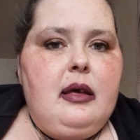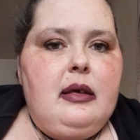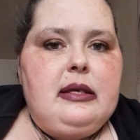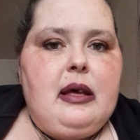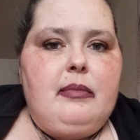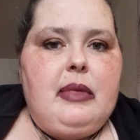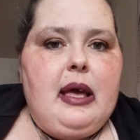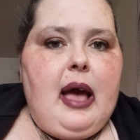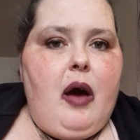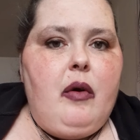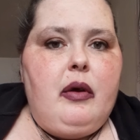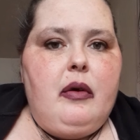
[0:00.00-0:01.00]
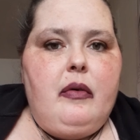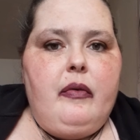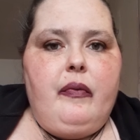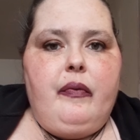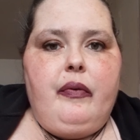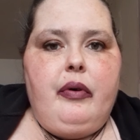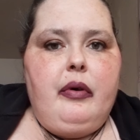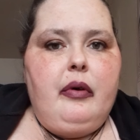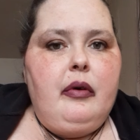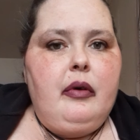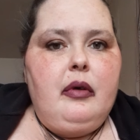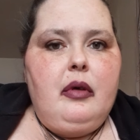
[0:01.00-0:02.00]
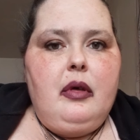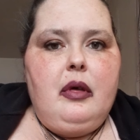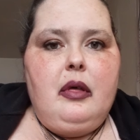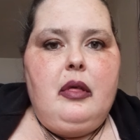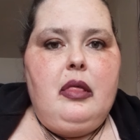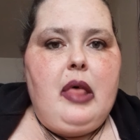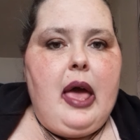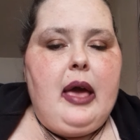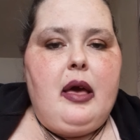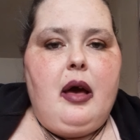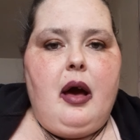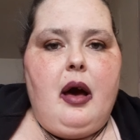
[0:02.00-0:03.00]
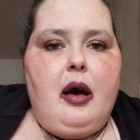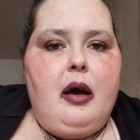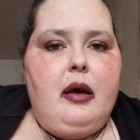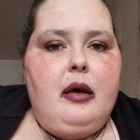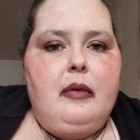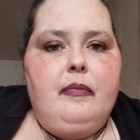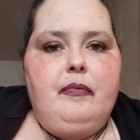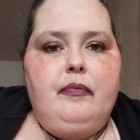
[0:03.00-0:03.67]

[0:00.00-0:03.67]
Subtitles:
something out of like a